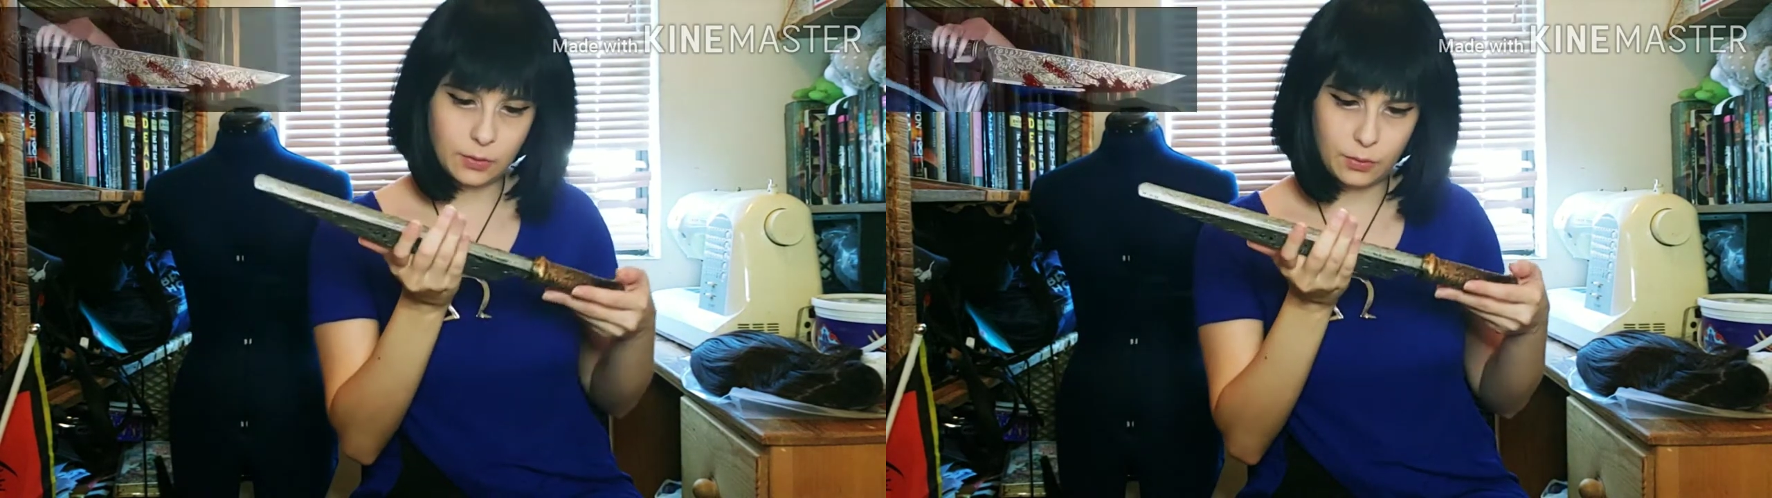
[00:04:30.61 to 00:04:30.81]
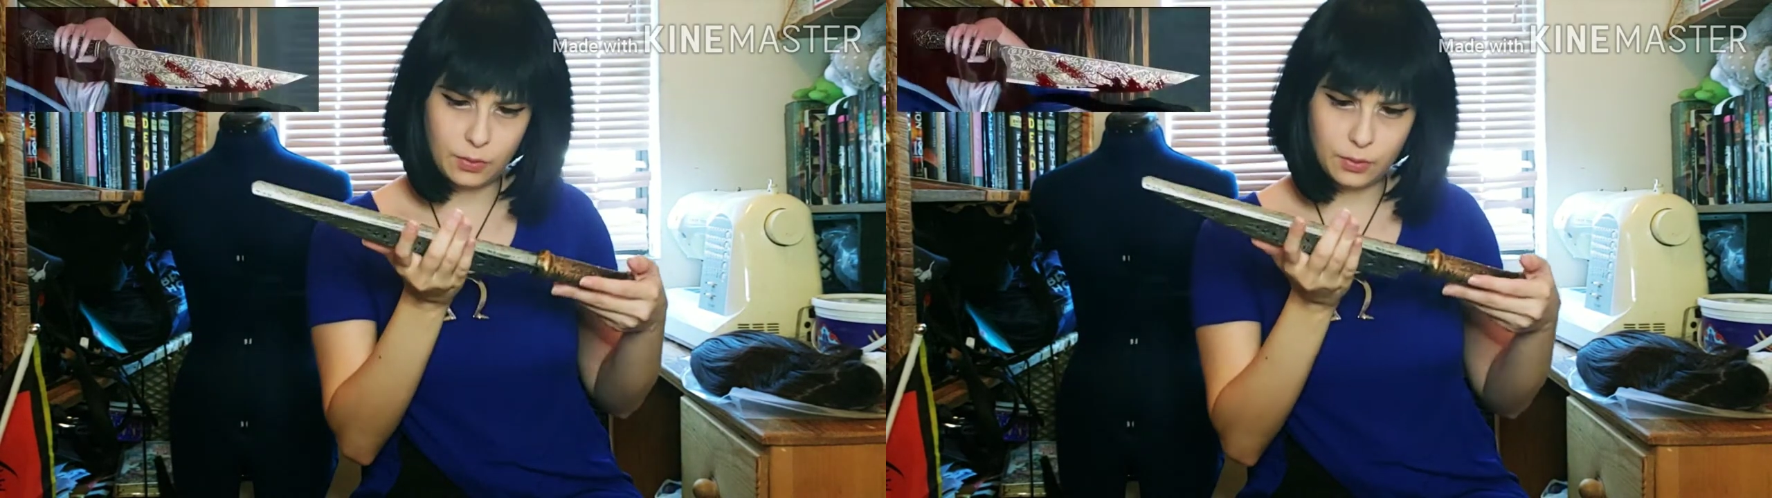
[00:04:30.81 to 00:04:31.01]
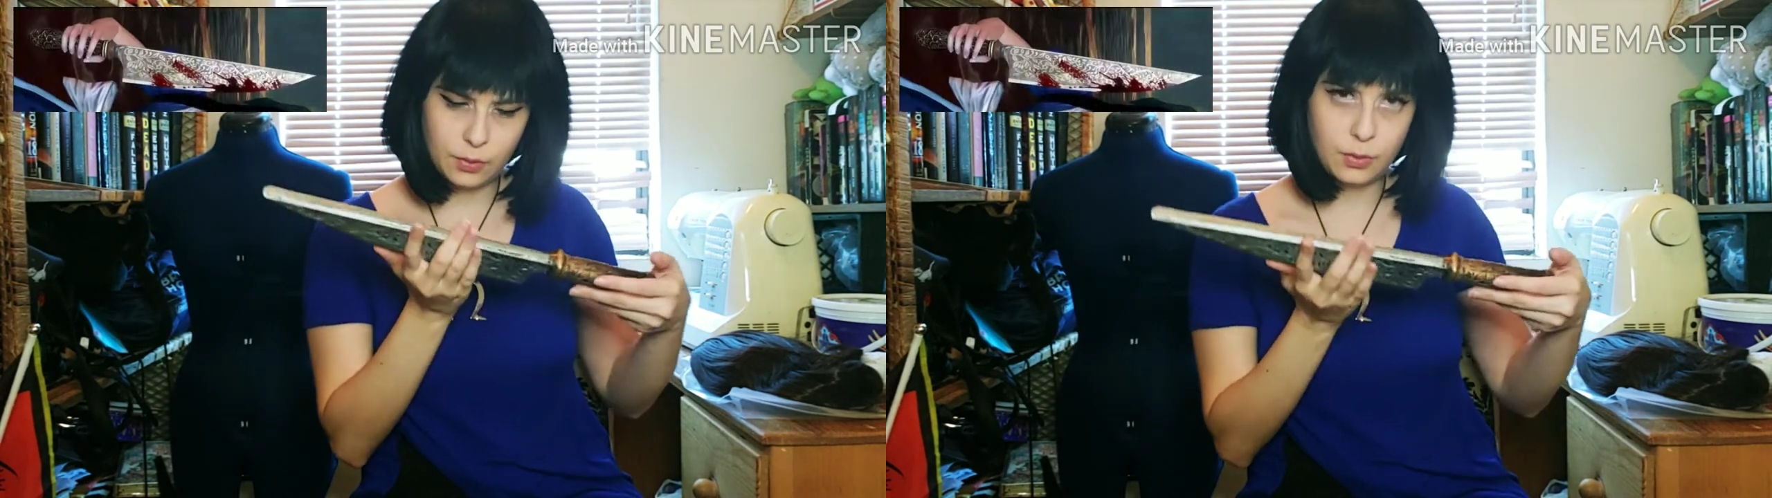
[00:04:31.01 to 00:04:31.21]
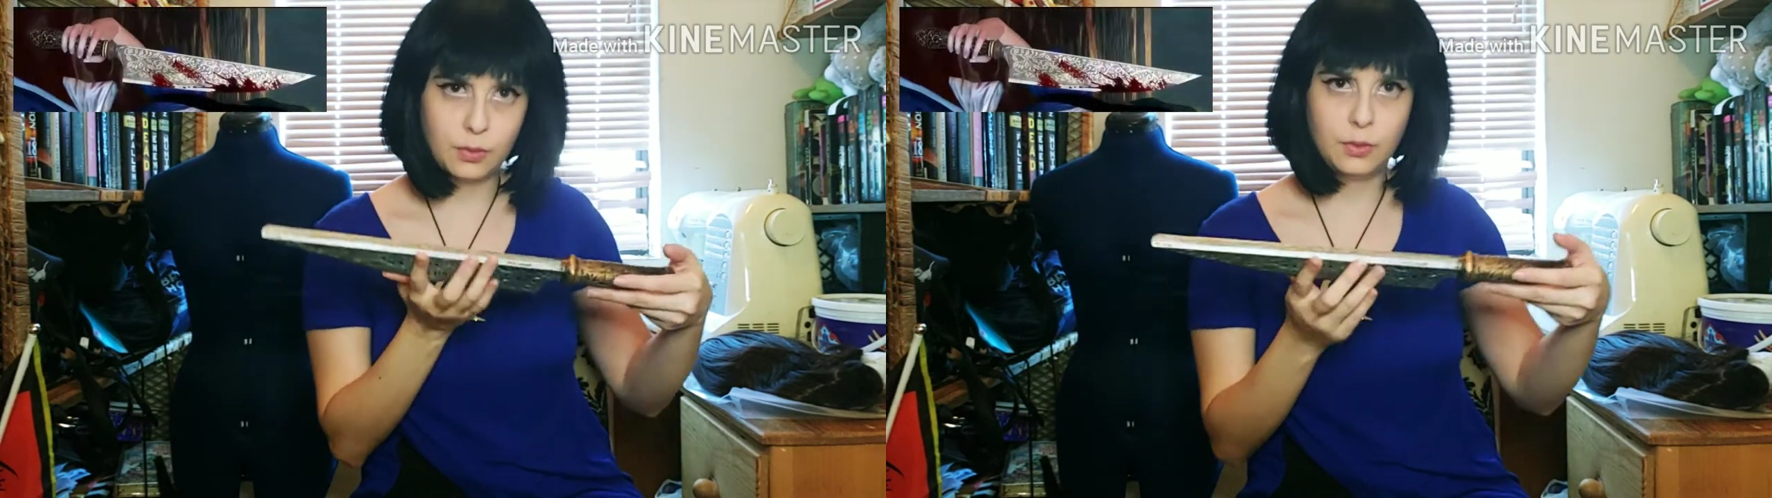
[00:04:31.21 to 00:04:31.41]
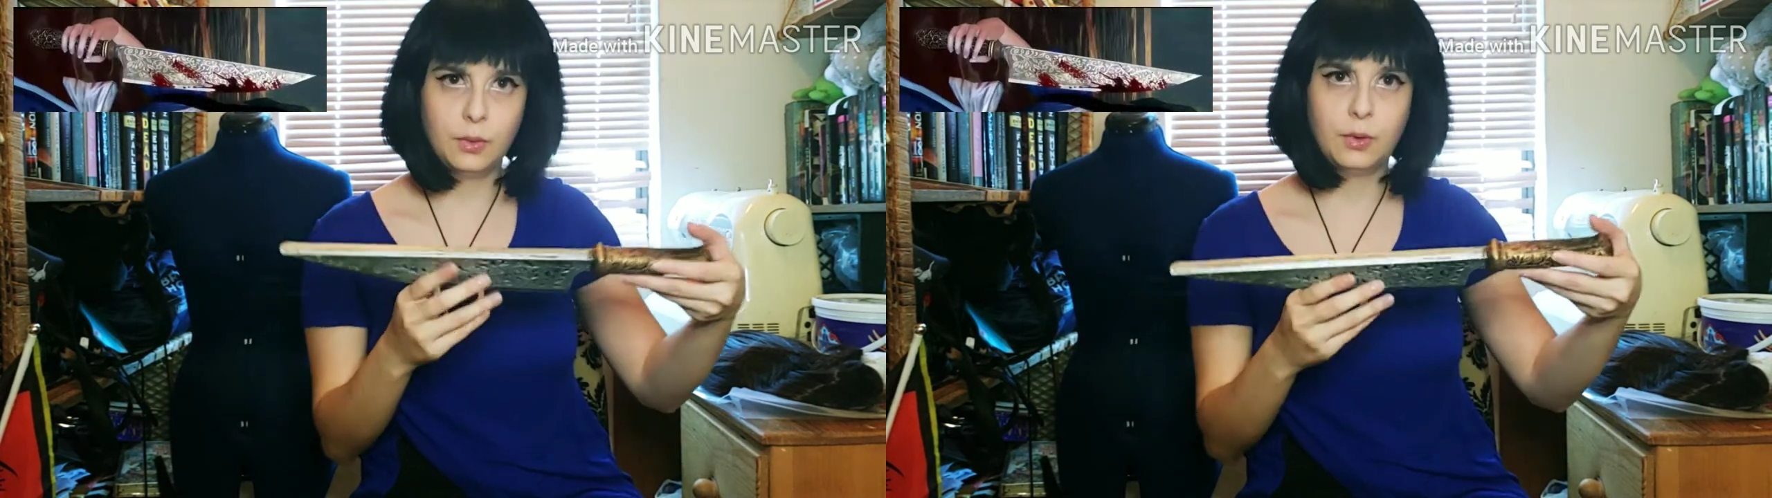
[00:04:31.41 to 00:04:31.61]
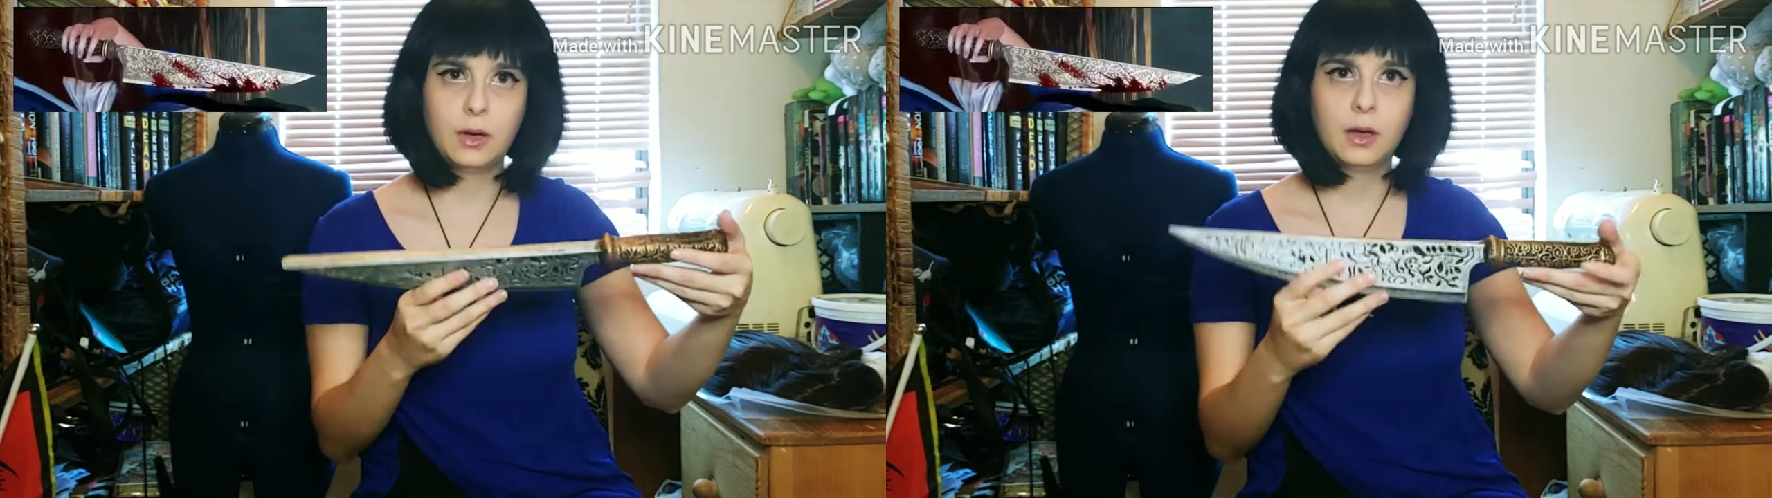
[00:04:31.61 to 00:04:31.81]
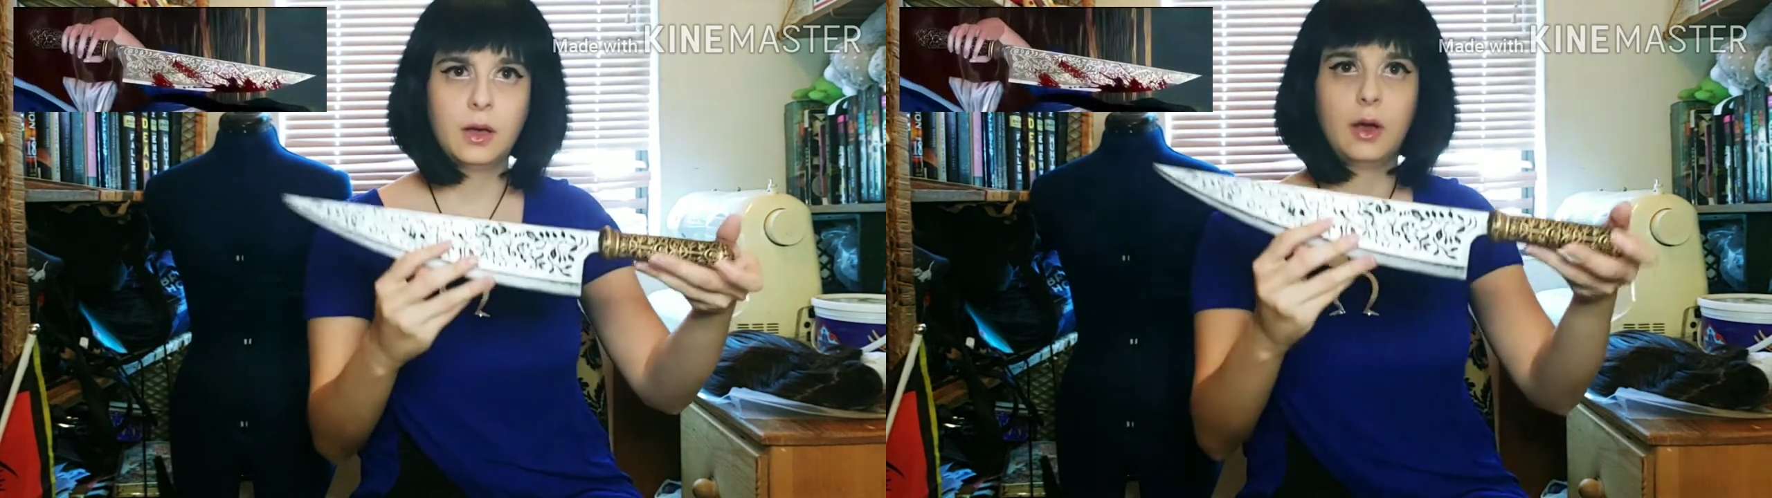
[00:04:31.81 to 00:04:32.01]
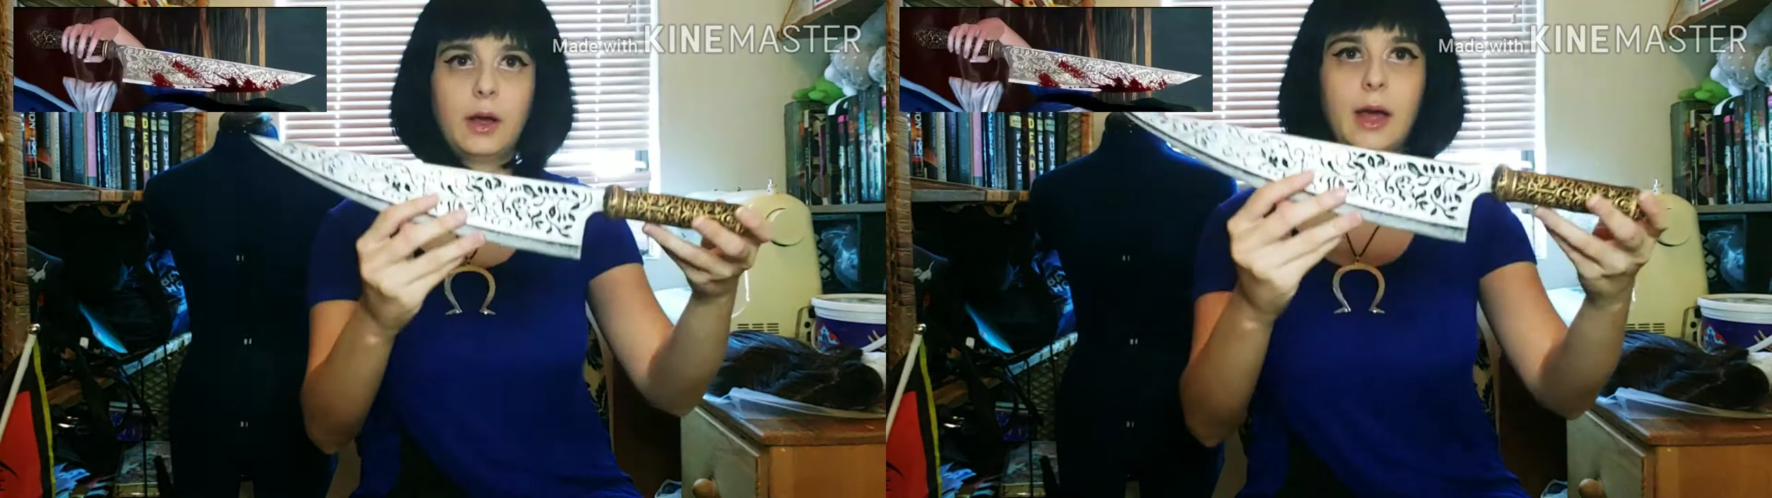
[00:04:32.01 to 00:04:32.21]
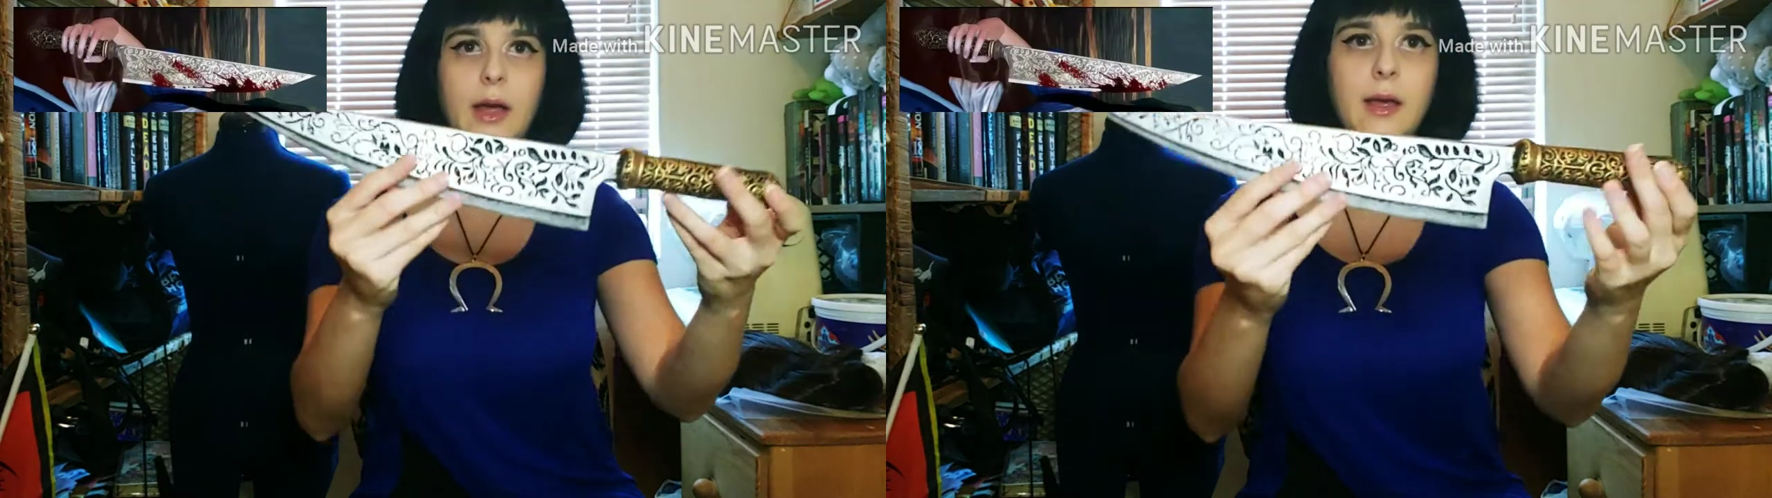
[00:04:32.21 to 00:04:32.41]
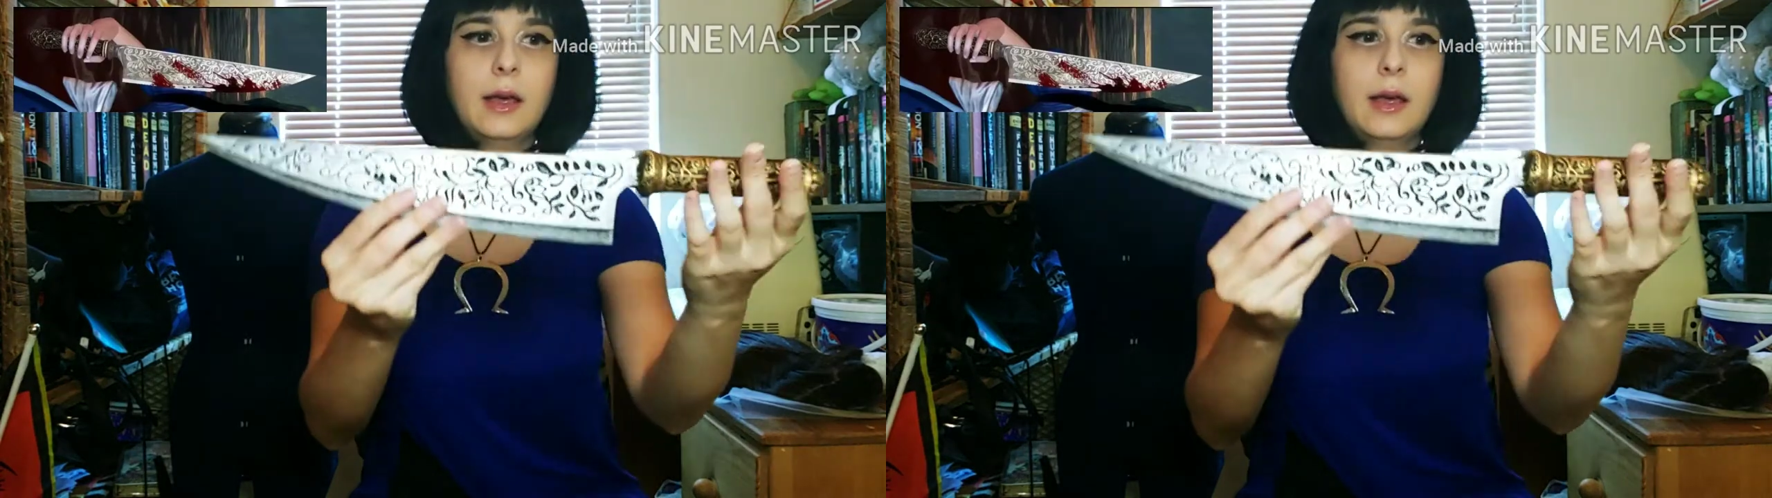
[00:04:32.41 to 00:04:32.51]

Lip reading: Ooh, okay.